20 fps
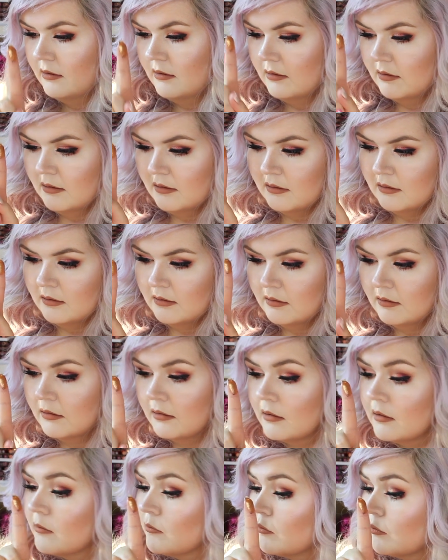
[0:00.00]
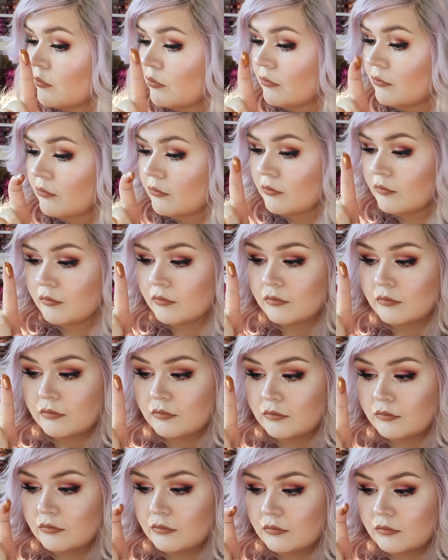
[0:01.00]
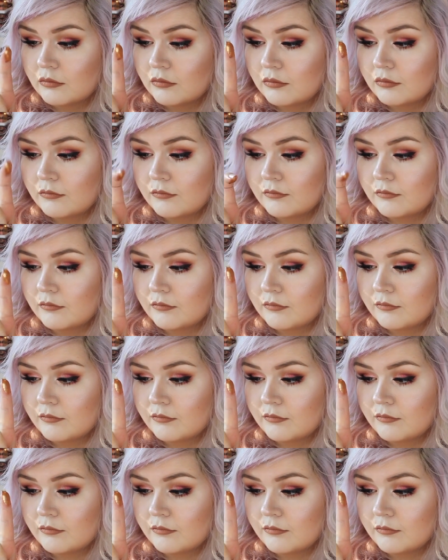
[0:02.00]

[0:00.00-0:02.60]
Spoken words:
Nobody speaks.